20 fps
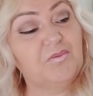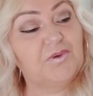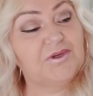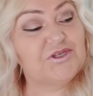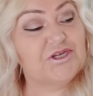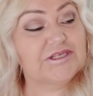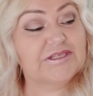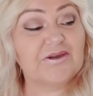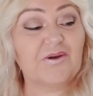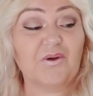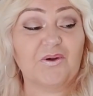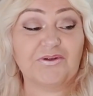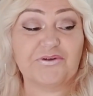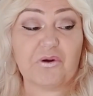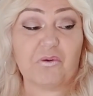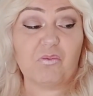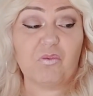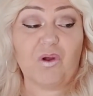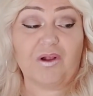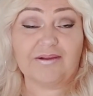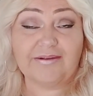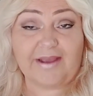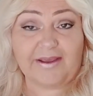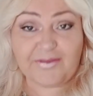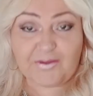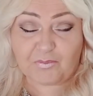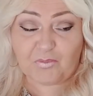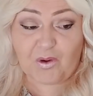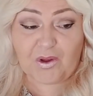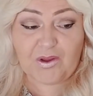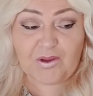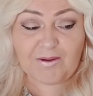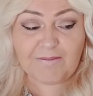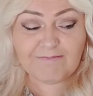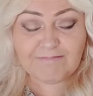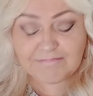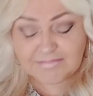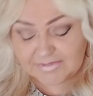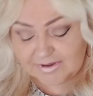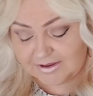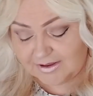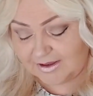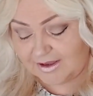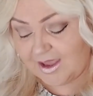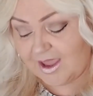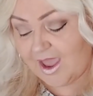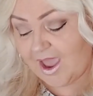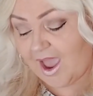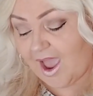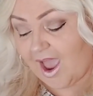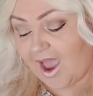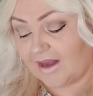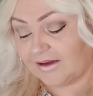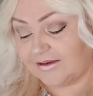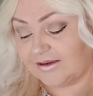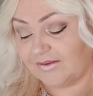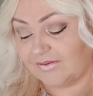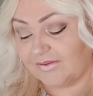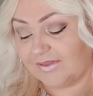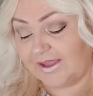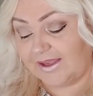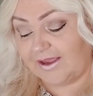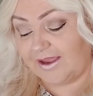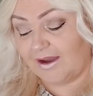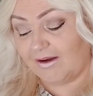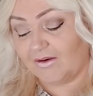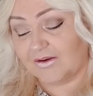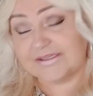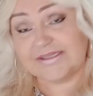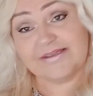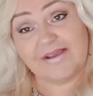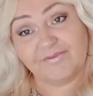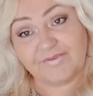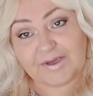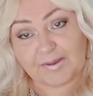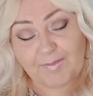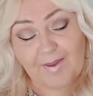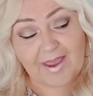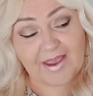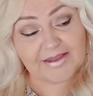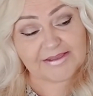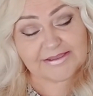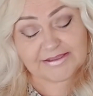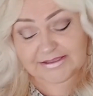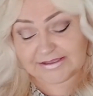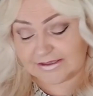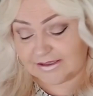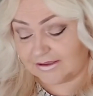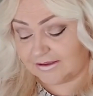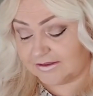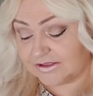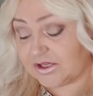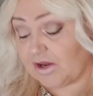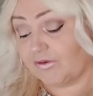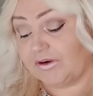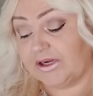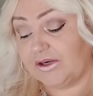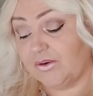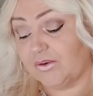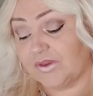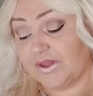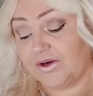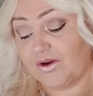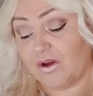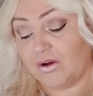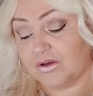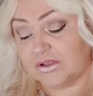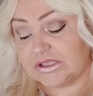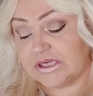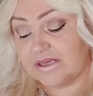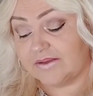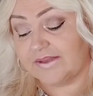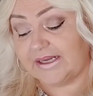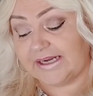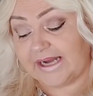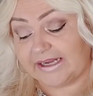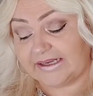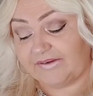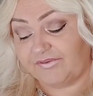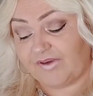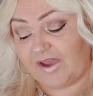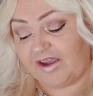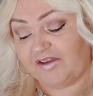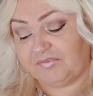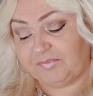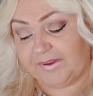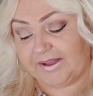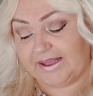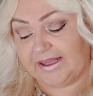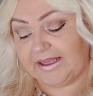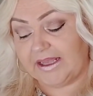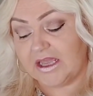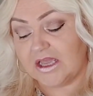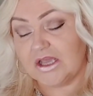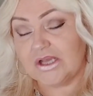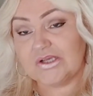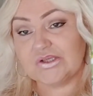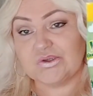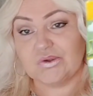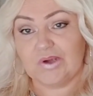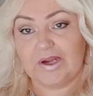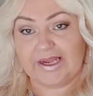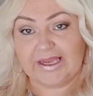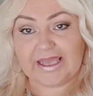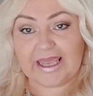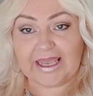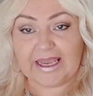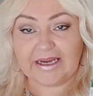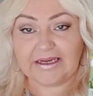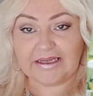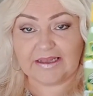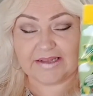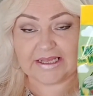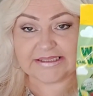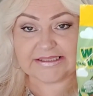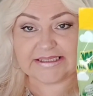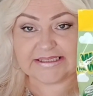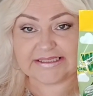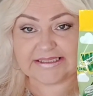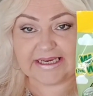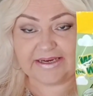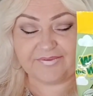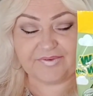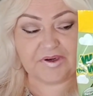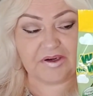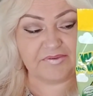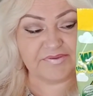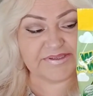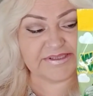which is called Walter the Worm, and they are 70 pence. Sorry, no, they're not. They're 95p. So again, that's a saving of